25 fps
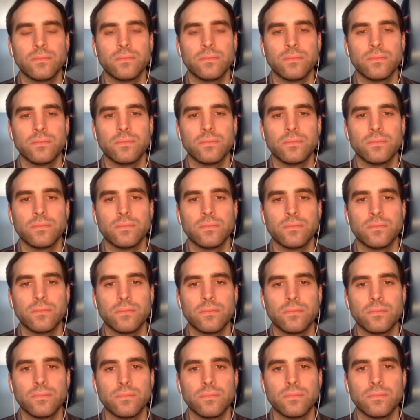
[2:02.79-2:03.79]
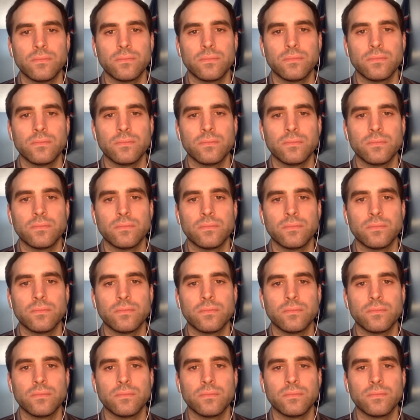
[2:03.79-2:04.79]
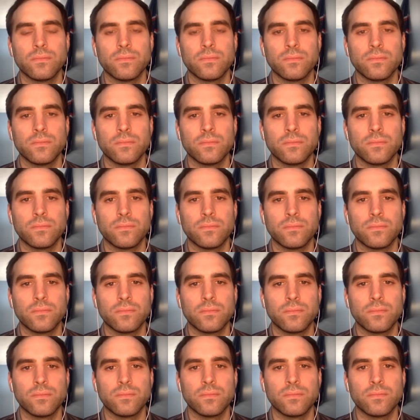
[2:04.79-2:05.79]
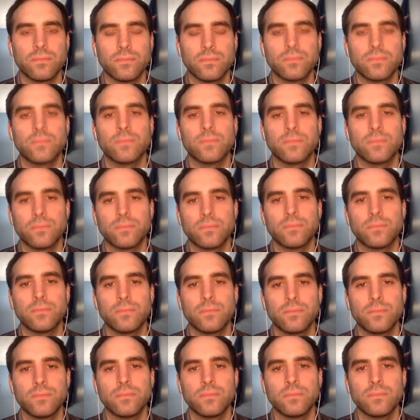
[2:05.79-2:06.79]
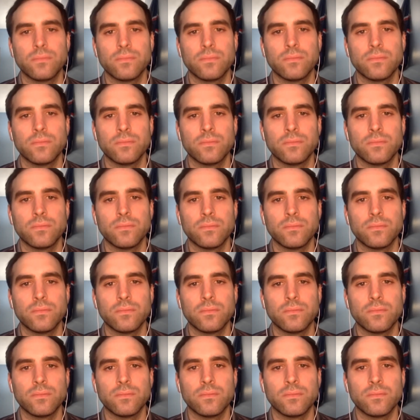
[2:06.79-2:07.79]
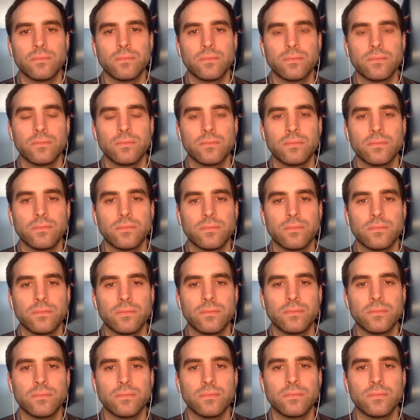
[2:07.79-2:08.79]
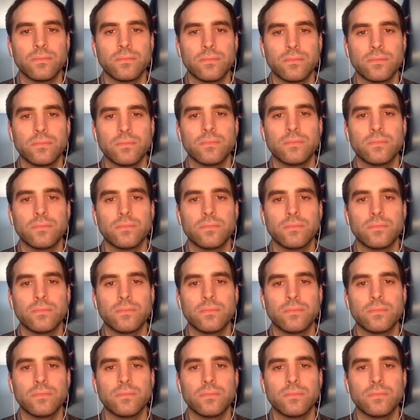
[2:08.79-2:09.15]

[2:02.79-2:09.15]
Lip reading: (not speaking)